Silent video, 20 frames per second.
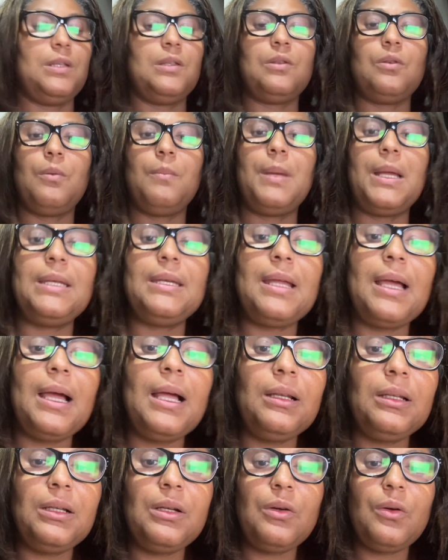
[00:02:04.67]
So
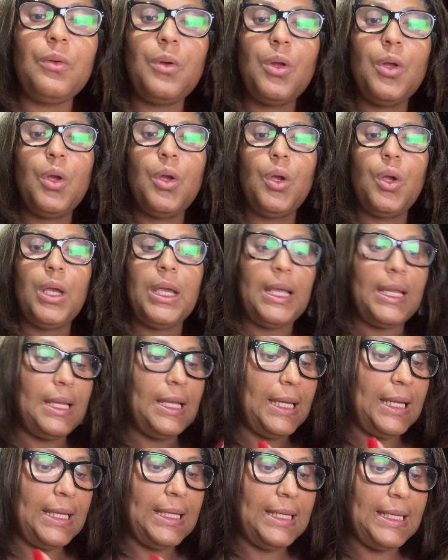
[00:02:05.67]
Mandela,
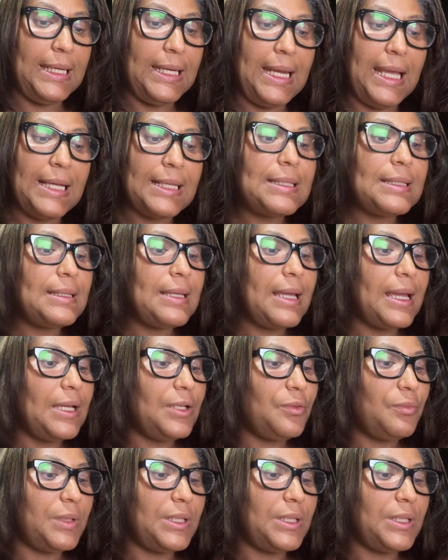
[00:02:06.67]
in the next stage,